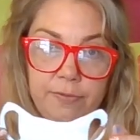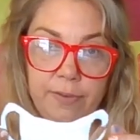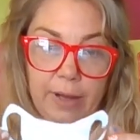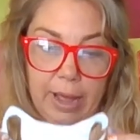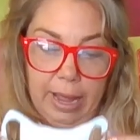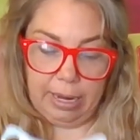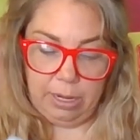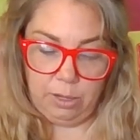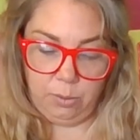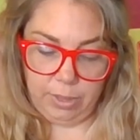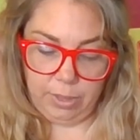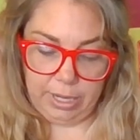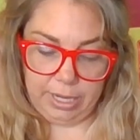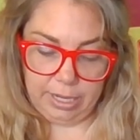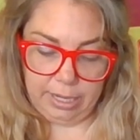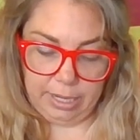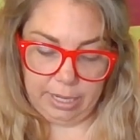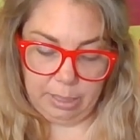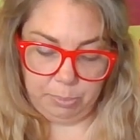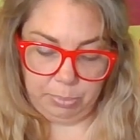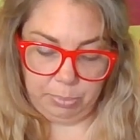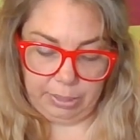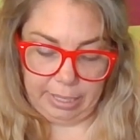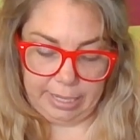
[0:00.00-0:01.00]
find where you're
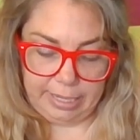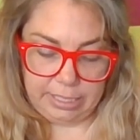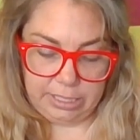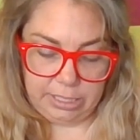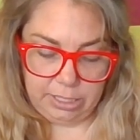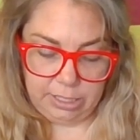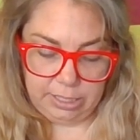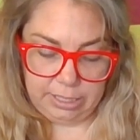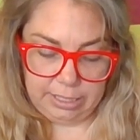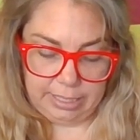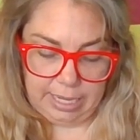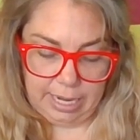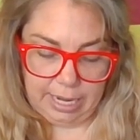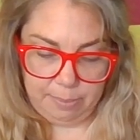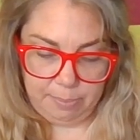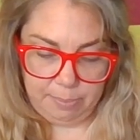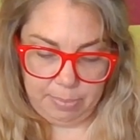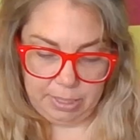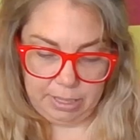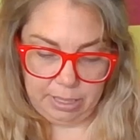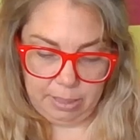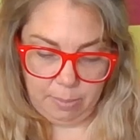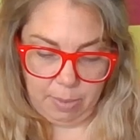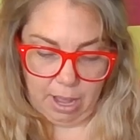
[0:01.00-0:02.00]
going to place your
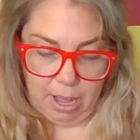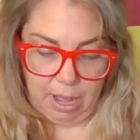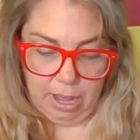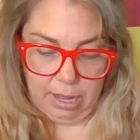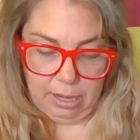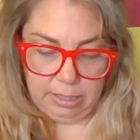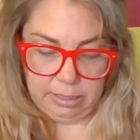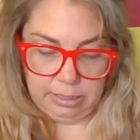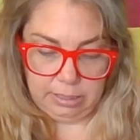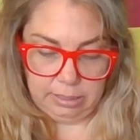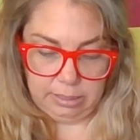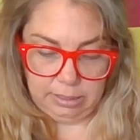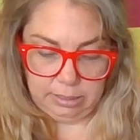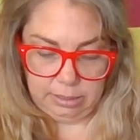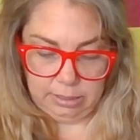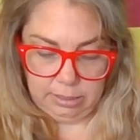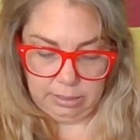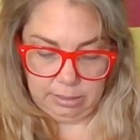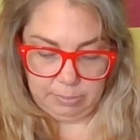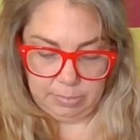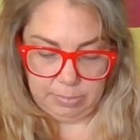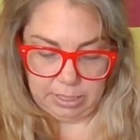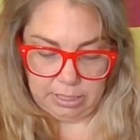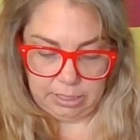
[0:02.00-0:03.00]
stamp in the box.
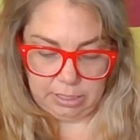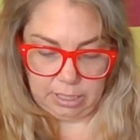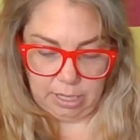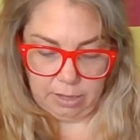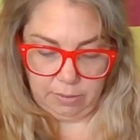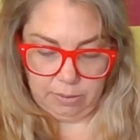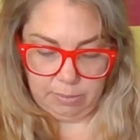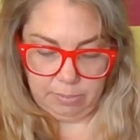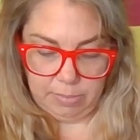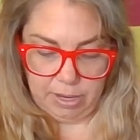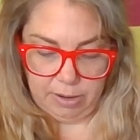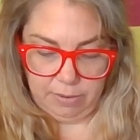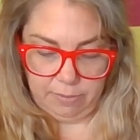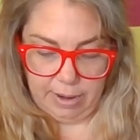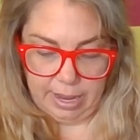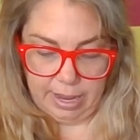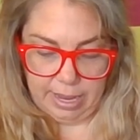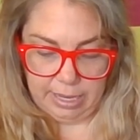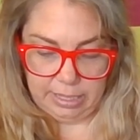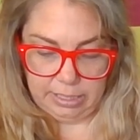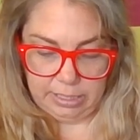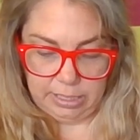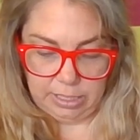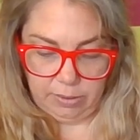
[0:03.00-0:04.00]
I'm going to start with my
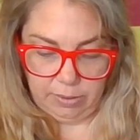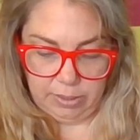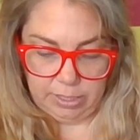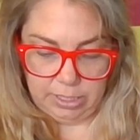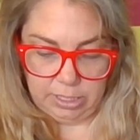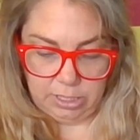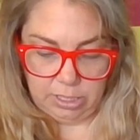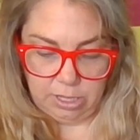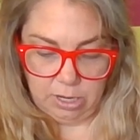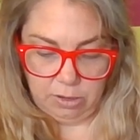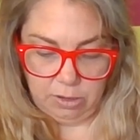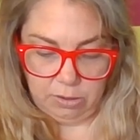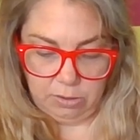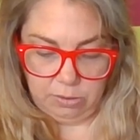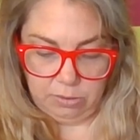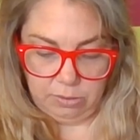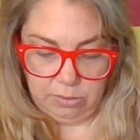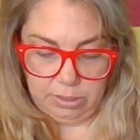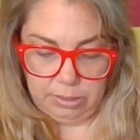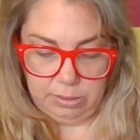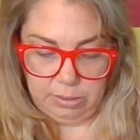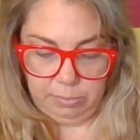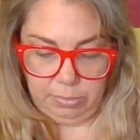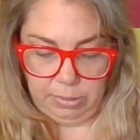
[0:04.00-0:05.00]
red so it
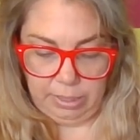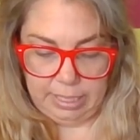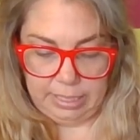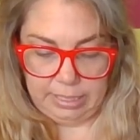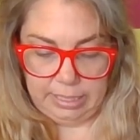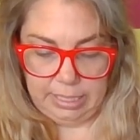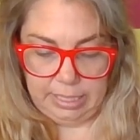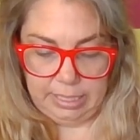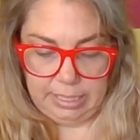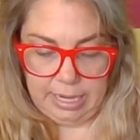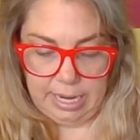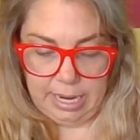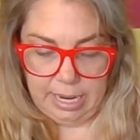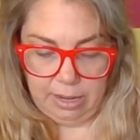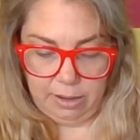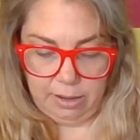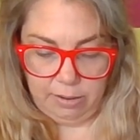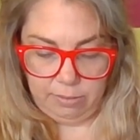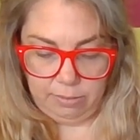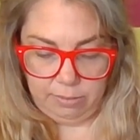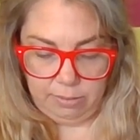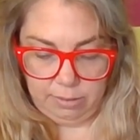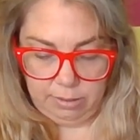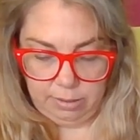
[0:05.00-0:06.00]
shows. Place it
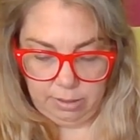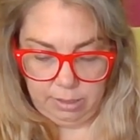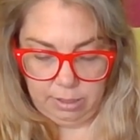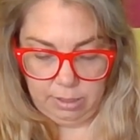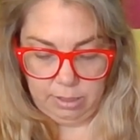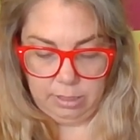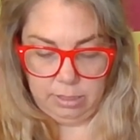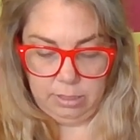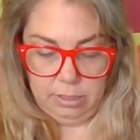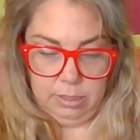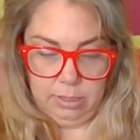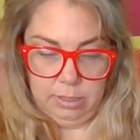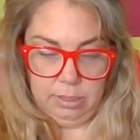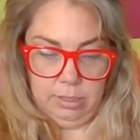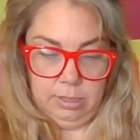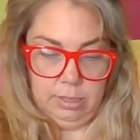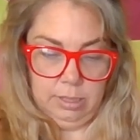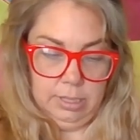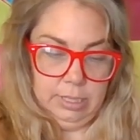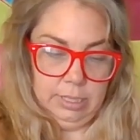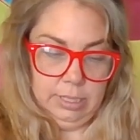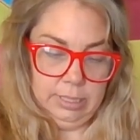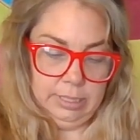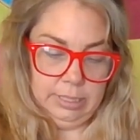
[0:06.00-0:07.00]
down.
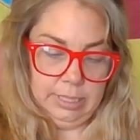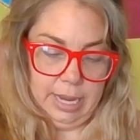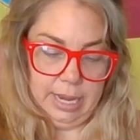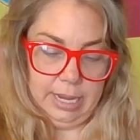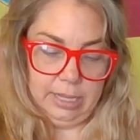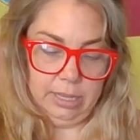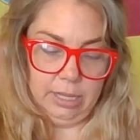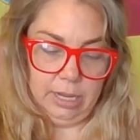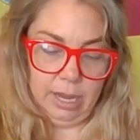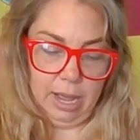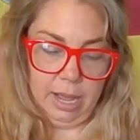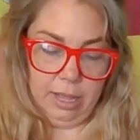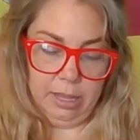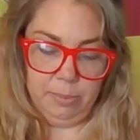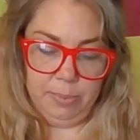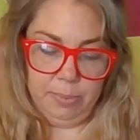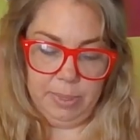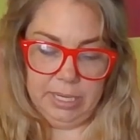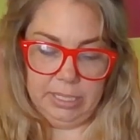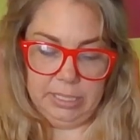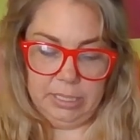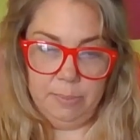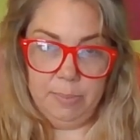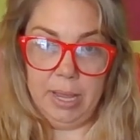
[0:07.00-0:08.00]
Take the other
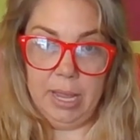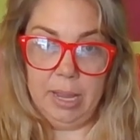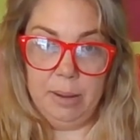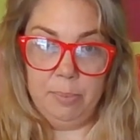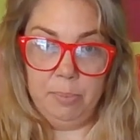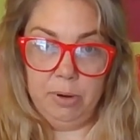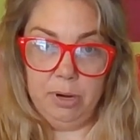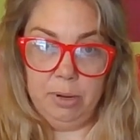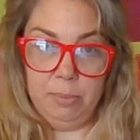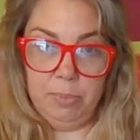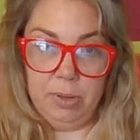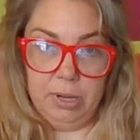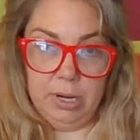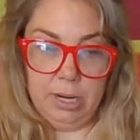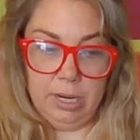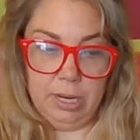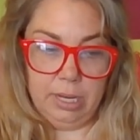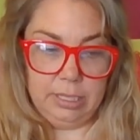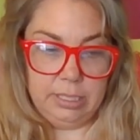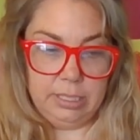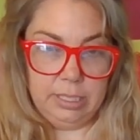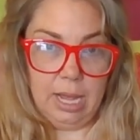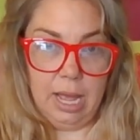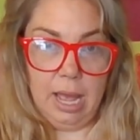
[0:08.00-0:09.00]
piece of paper, put it
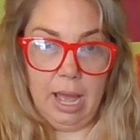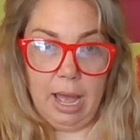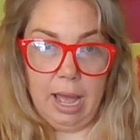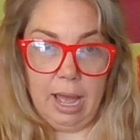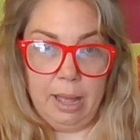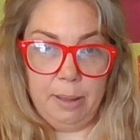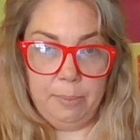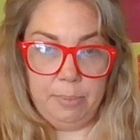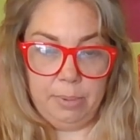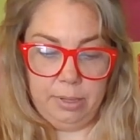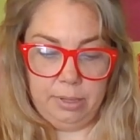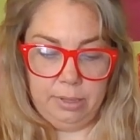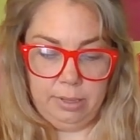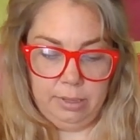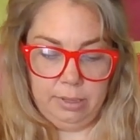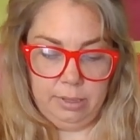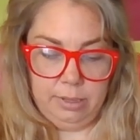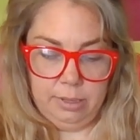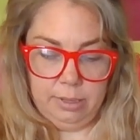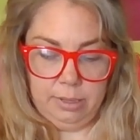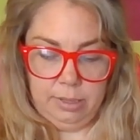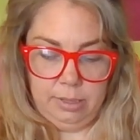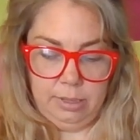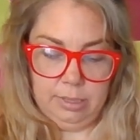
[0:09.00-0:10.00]
on top.
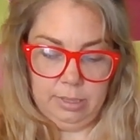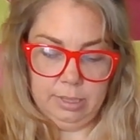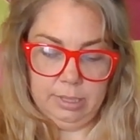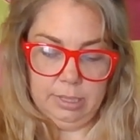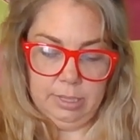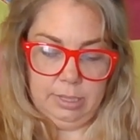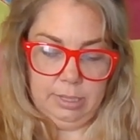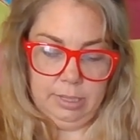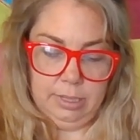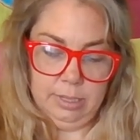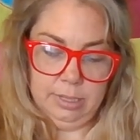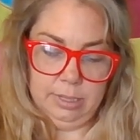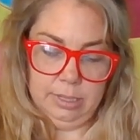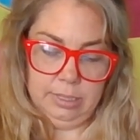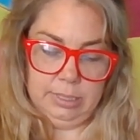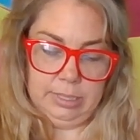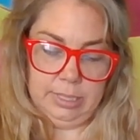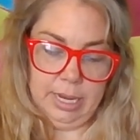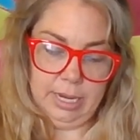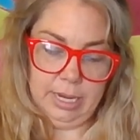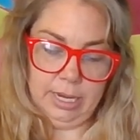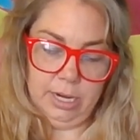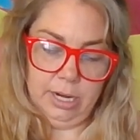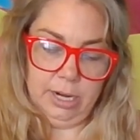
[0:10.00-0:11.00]

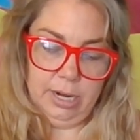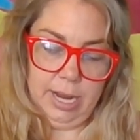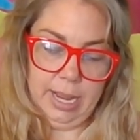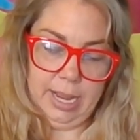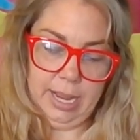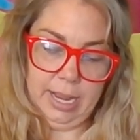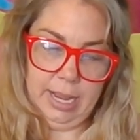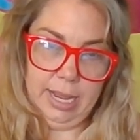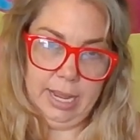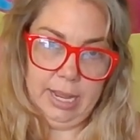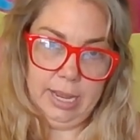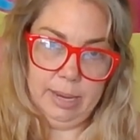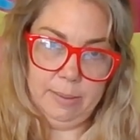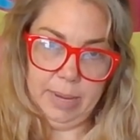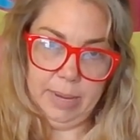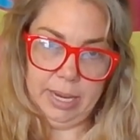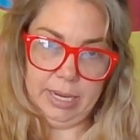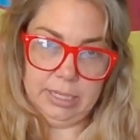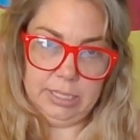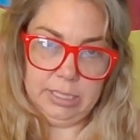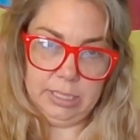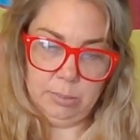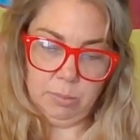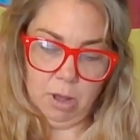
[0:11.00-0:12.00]
Take your hand,
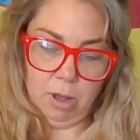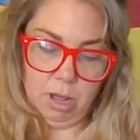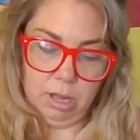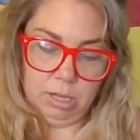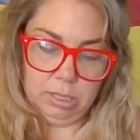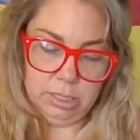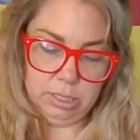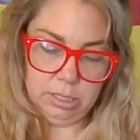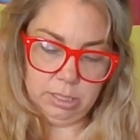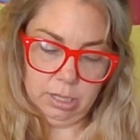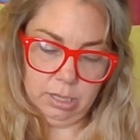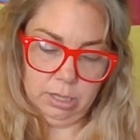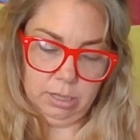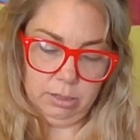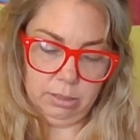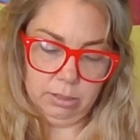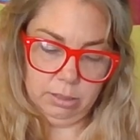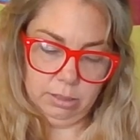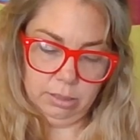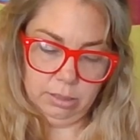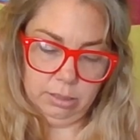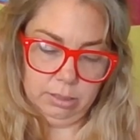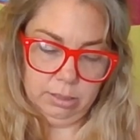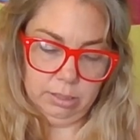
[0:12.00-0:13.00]
make small
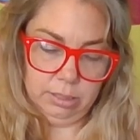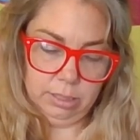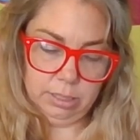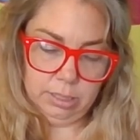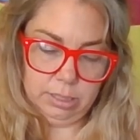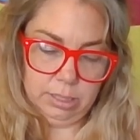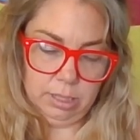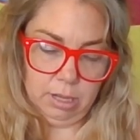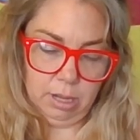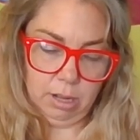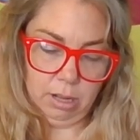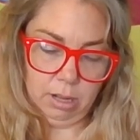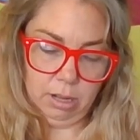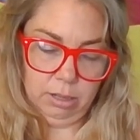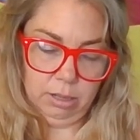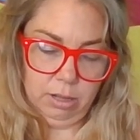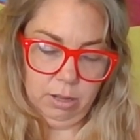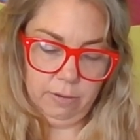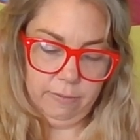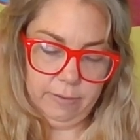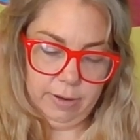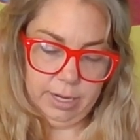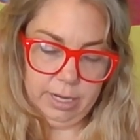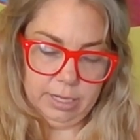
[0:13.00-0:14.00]
circles all
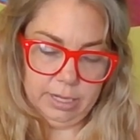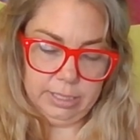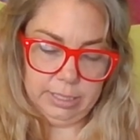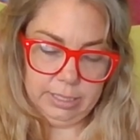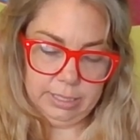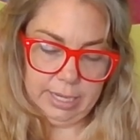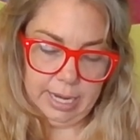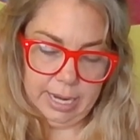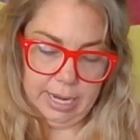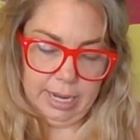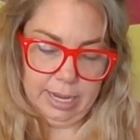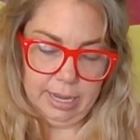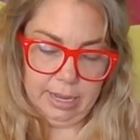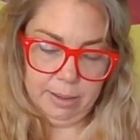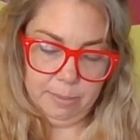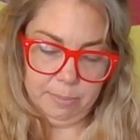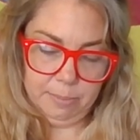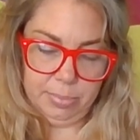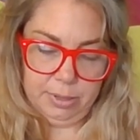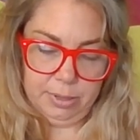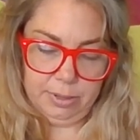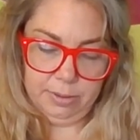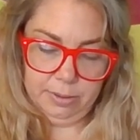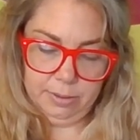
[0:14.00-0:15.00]
over your
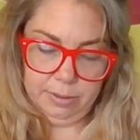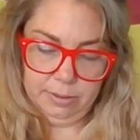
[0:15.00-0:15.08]
stamp.